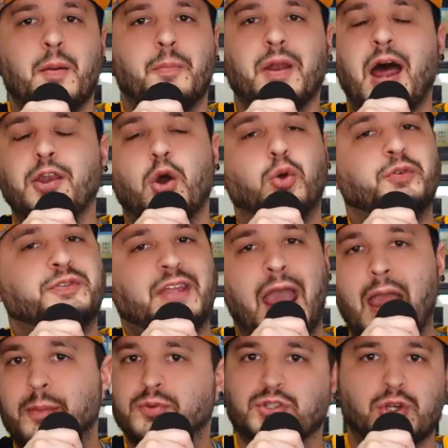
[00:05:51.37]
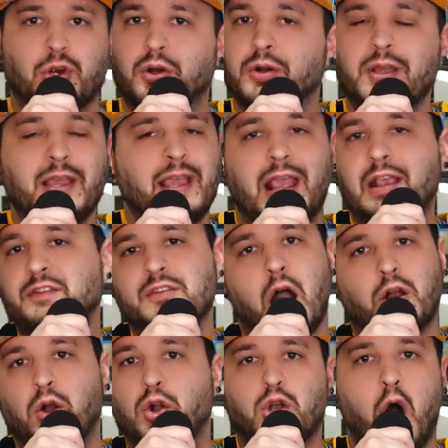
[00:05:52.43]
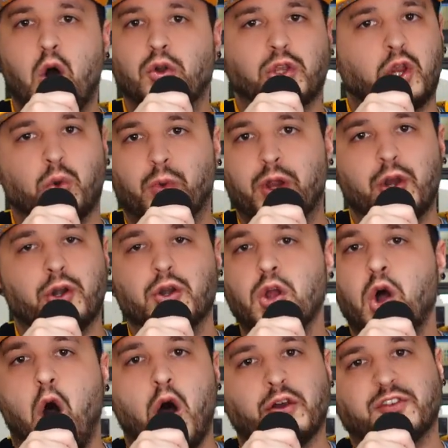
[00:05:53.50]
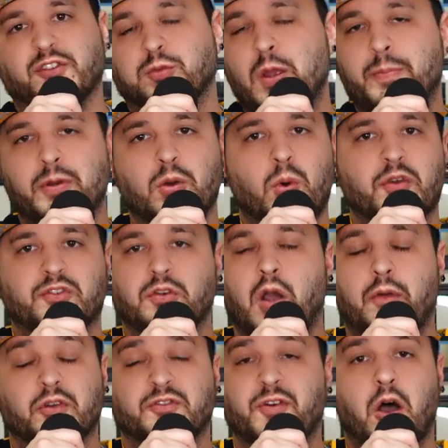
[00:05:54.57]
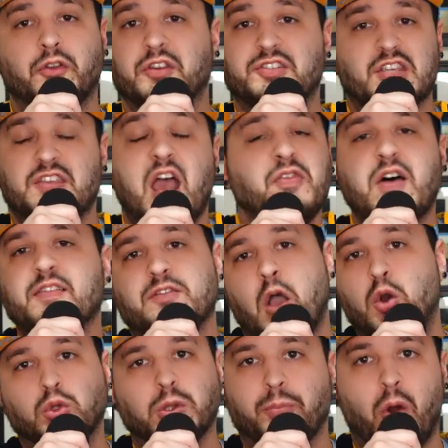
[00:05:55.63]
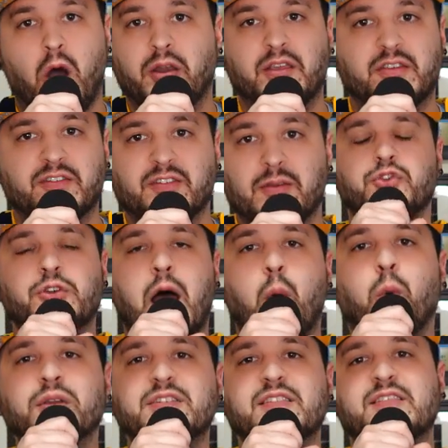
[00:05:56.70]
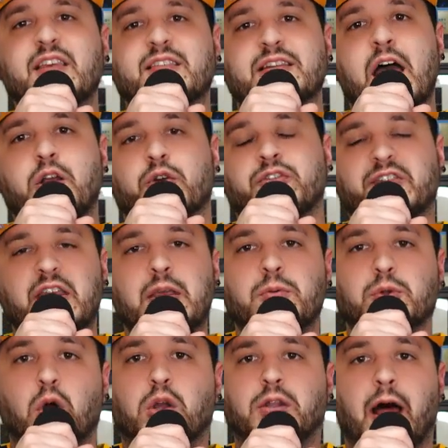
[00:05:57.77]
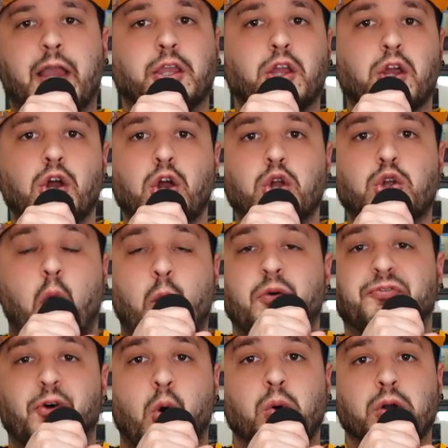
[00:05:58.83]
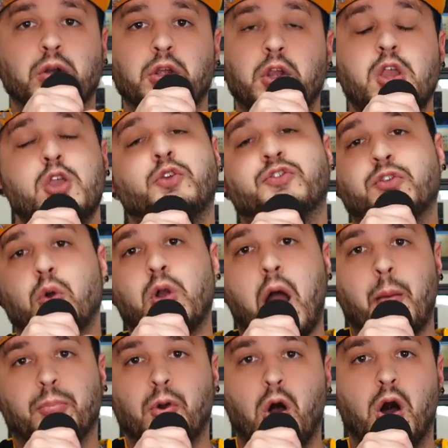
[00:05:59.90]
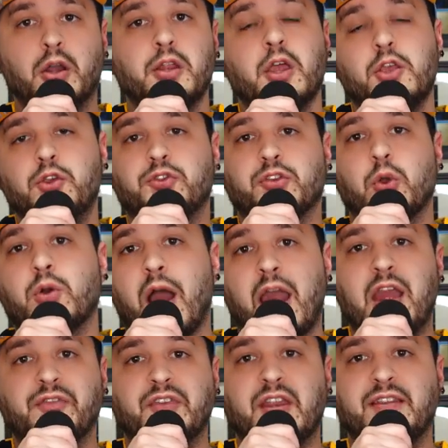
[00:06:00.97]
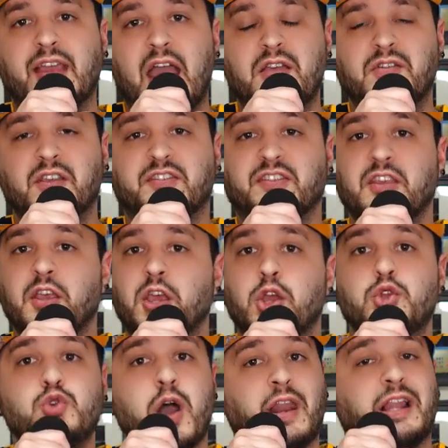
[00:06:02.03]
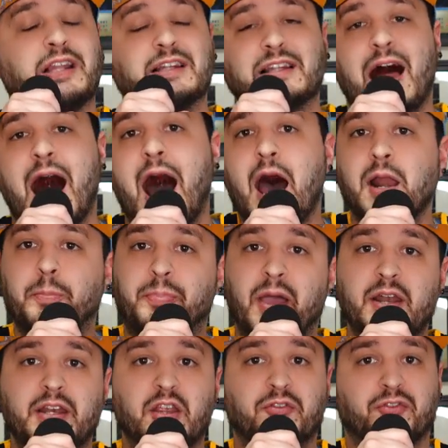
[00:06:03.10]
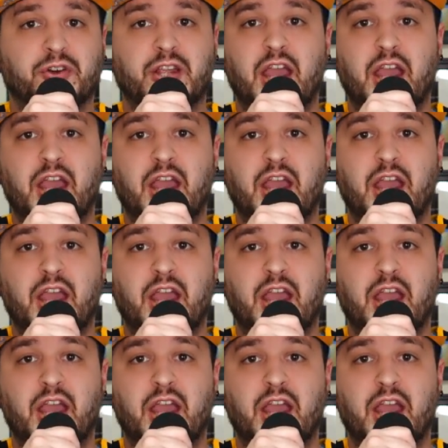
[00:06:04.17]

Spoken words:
but I know damn sure he's not going to call it a career on a sweep in the Western Conference Finals. It's just, that's not who LeBron is. So now what does this Lakers team look like going forward? You still got Bron, you still got Anthony Davis, you got a lot of pending free